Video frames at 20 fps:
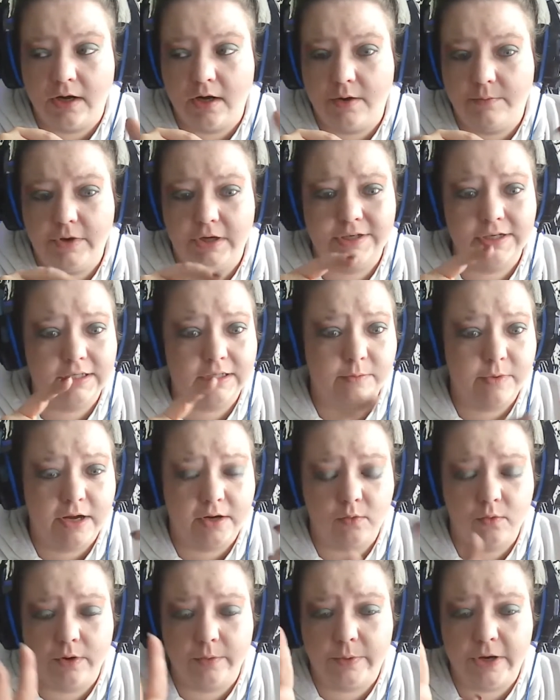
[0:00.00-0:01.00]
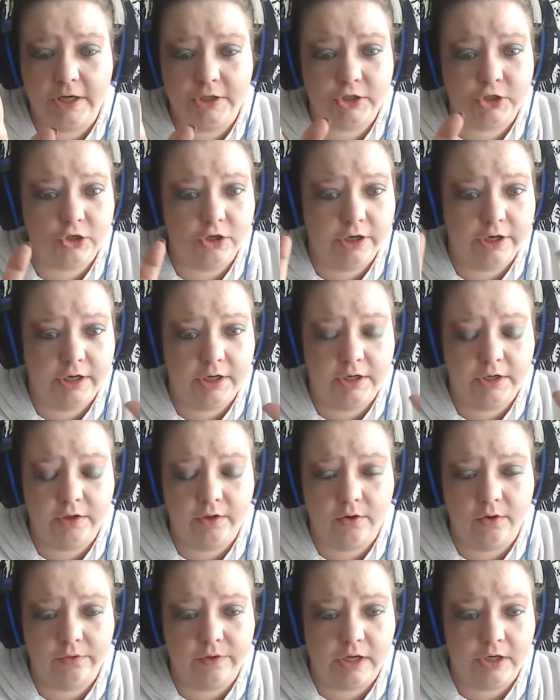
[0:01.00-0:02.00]
It doesn't matter what pastry
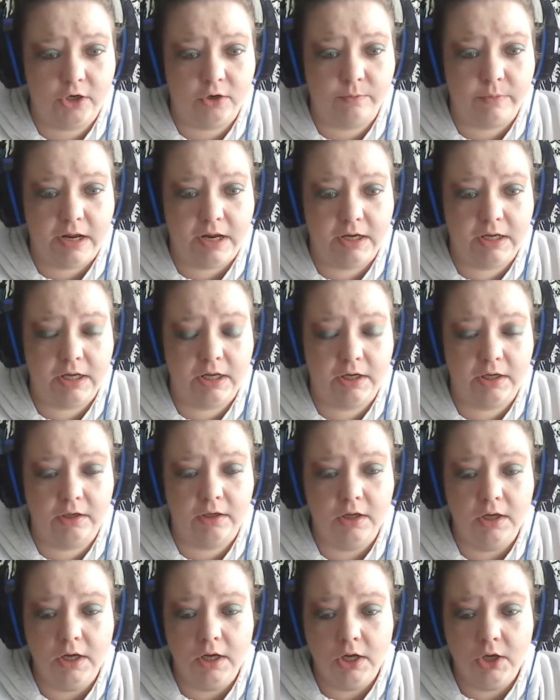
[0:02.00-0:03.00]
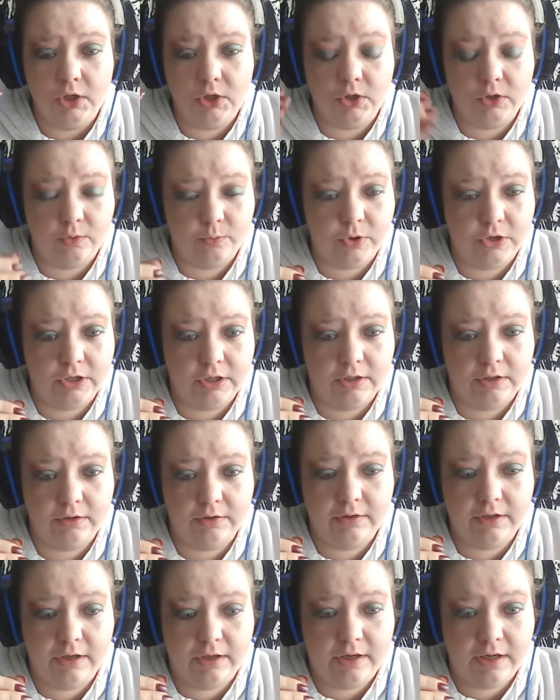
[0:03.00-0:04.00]
that you're making. You can put it
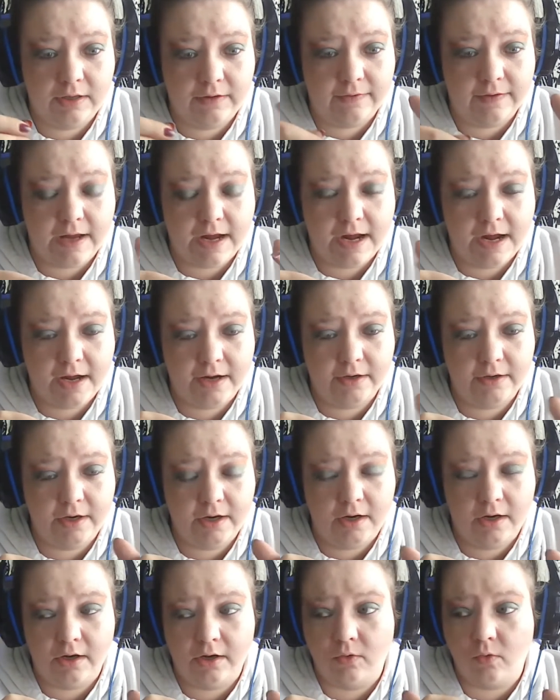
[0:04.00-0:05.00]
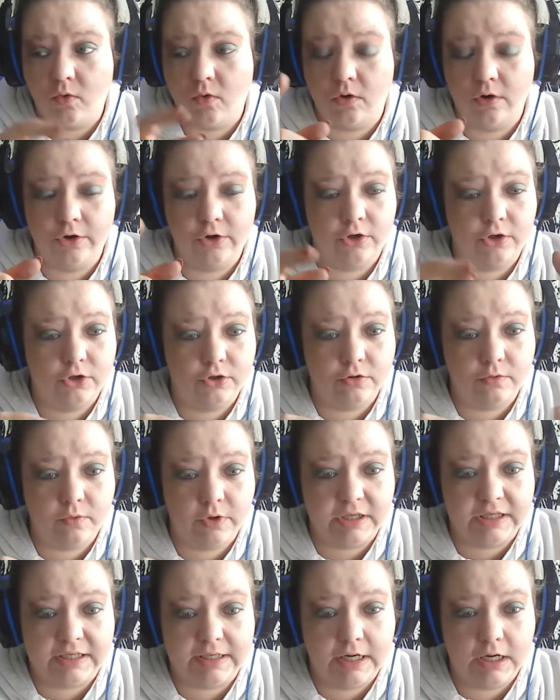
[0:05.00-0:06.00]
in that, or you can do it when
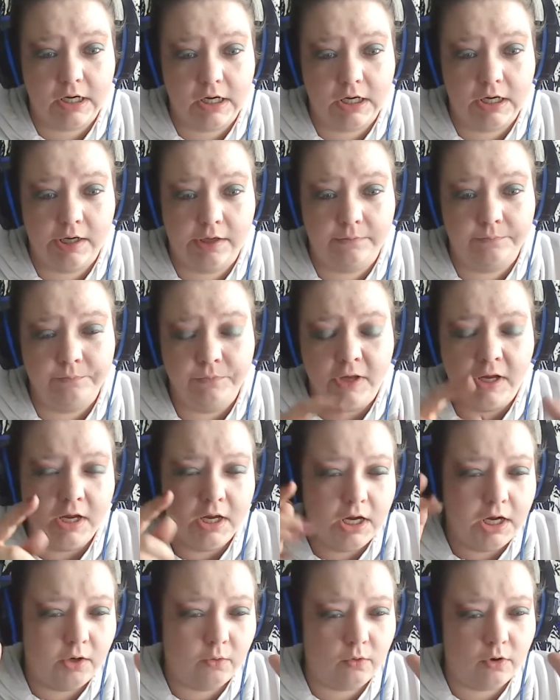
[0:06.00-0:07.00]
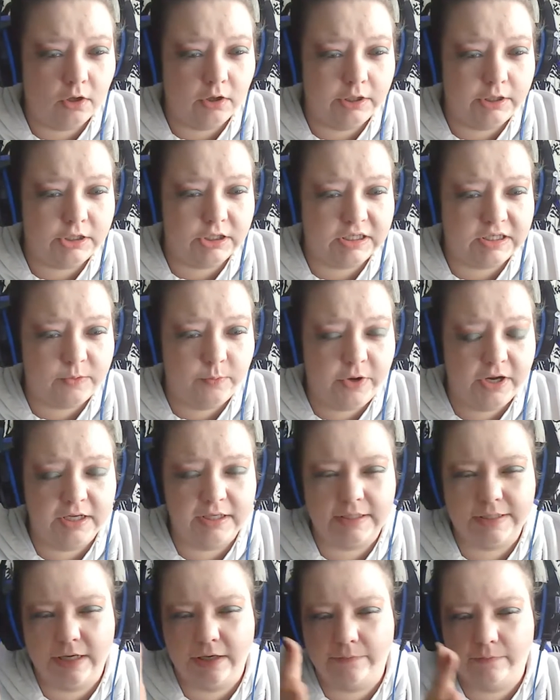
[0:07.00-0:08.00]
it's done. It really just depends.
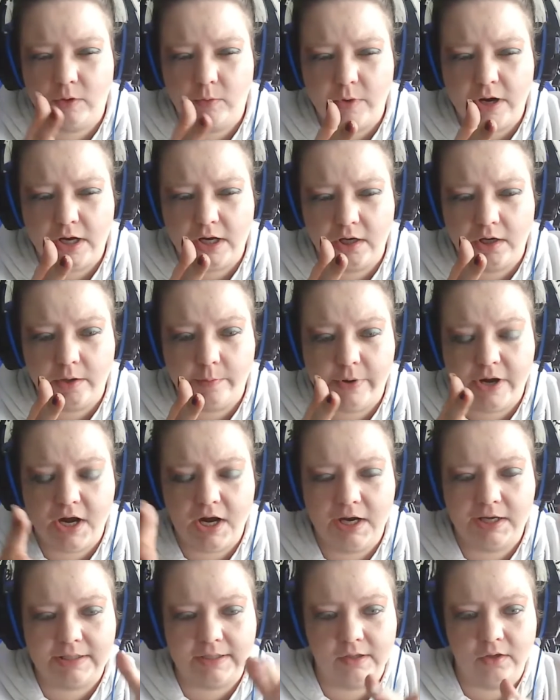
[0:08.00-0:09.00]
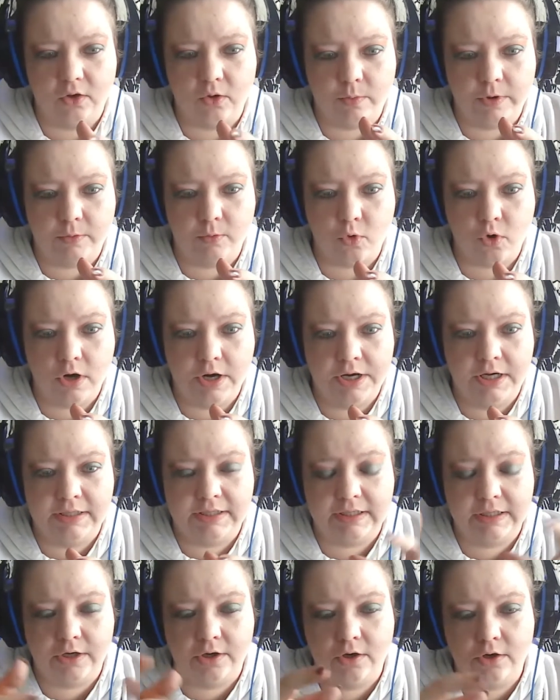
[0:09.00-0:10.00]
Like, if you're making a pie, it's a little bit more
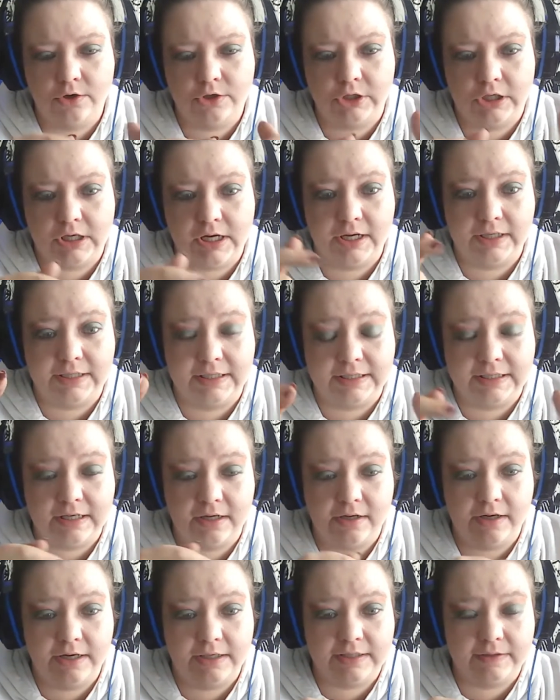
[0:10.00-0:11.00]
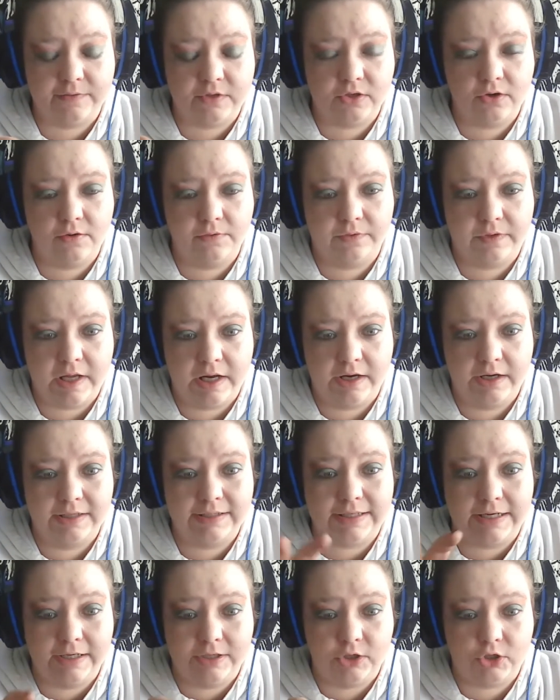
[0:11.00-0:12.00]
easier to cut designs of certain things
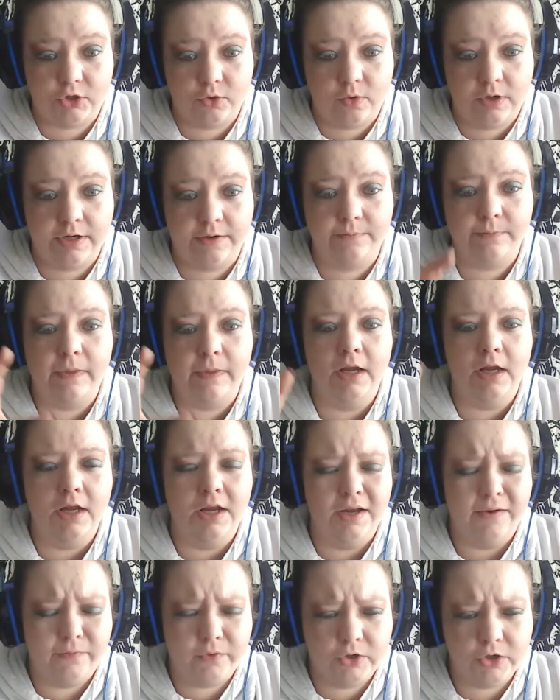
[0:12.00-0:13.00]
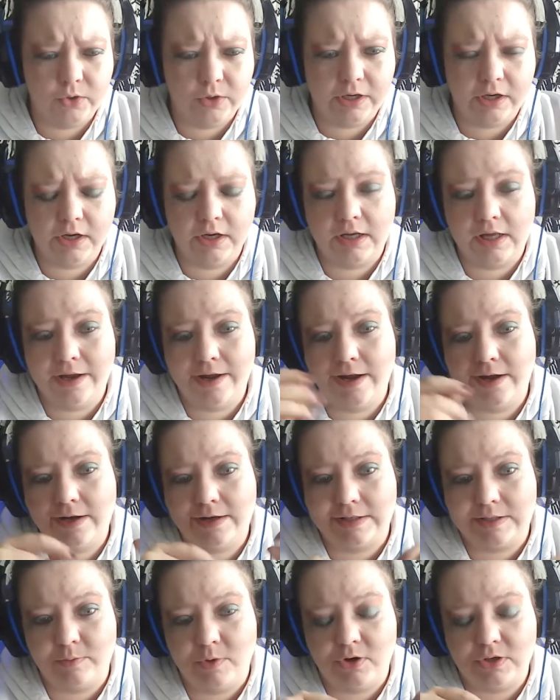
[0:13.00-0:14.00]
into it. If you're doing a cake,
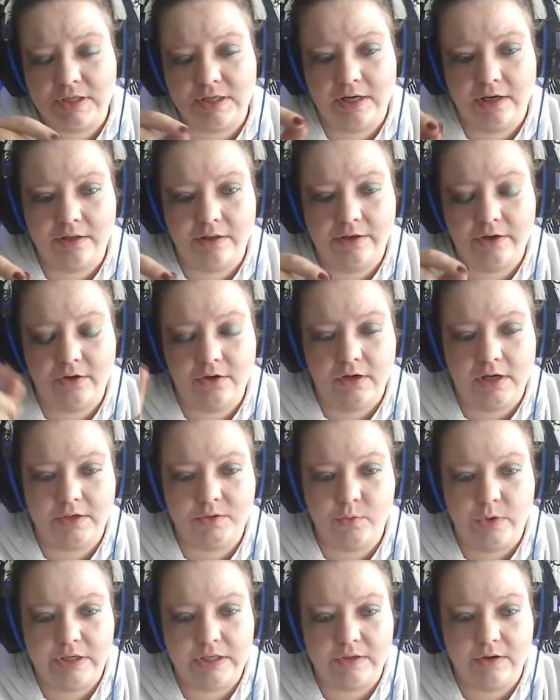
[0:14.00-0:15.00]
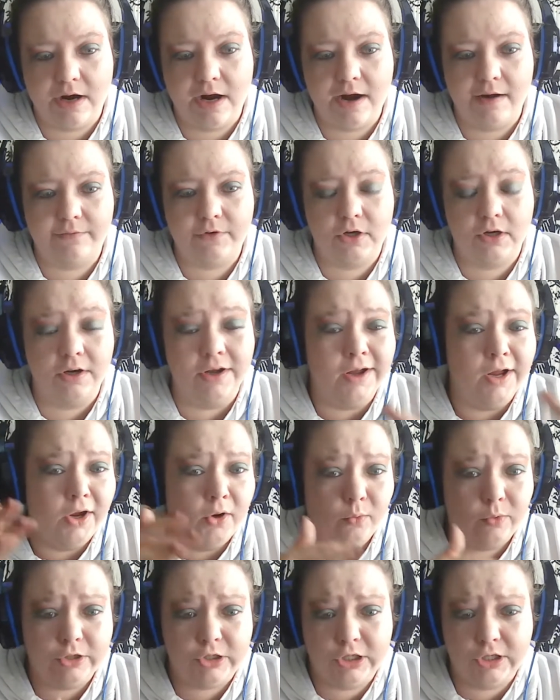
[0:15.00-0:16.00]
it's most likely you're going to have to wait till after.
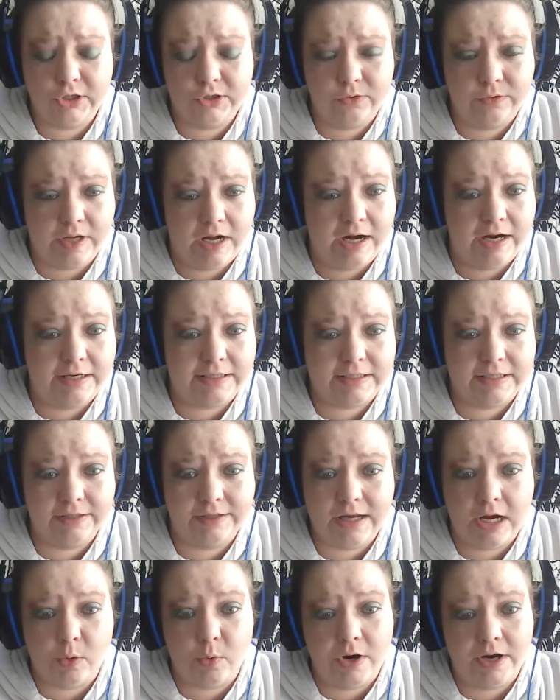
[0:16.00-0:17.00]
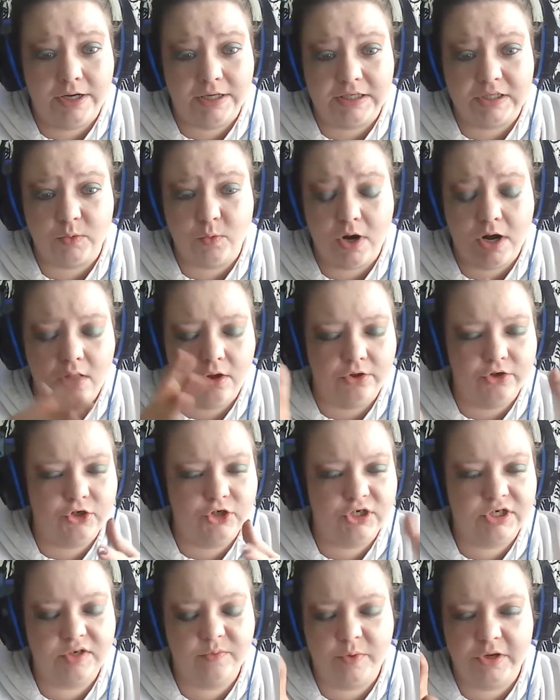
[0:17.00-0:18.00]
But you can do the icing that way as well. It
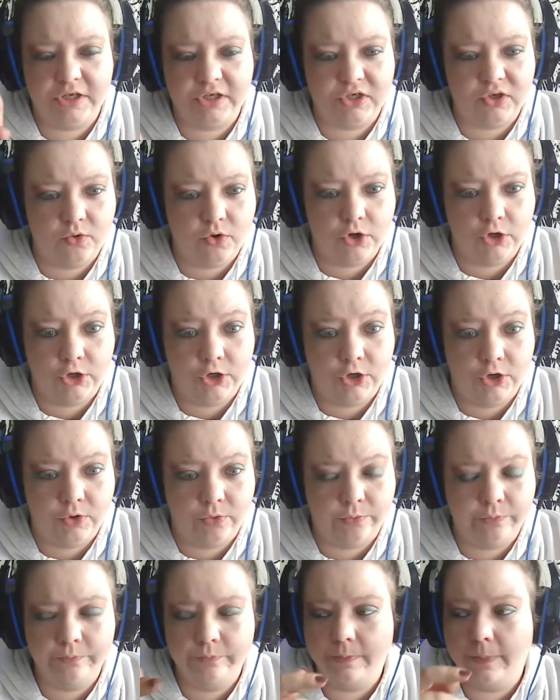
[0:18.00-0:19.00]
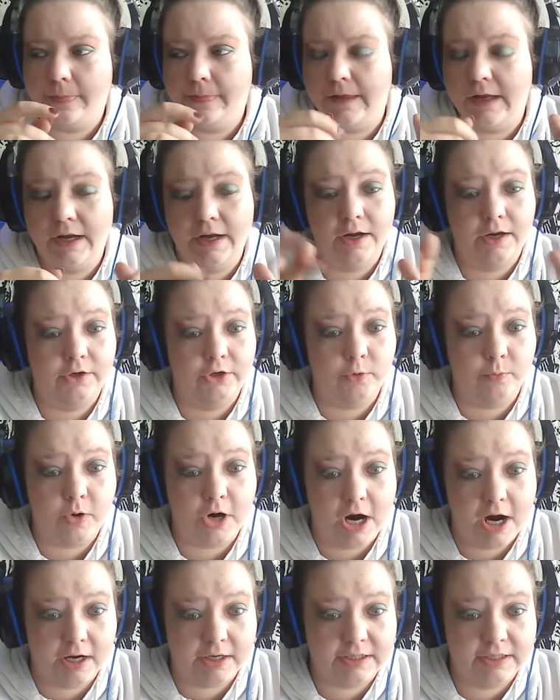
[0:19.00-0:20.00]
just depends on you and your
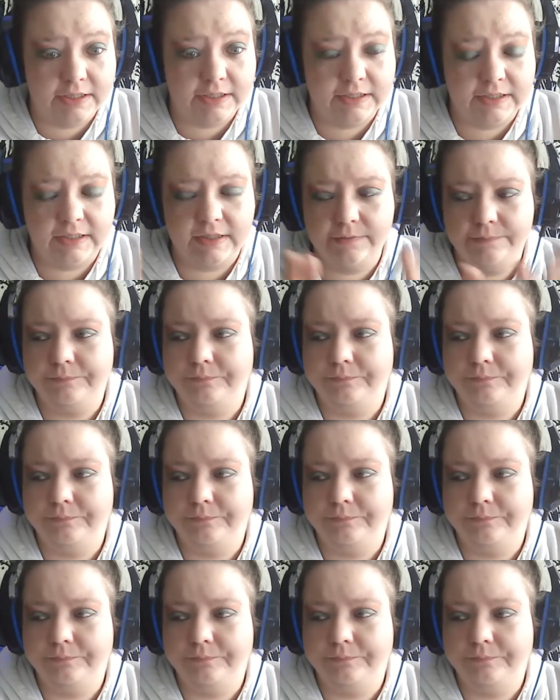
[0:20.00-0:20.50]
practice.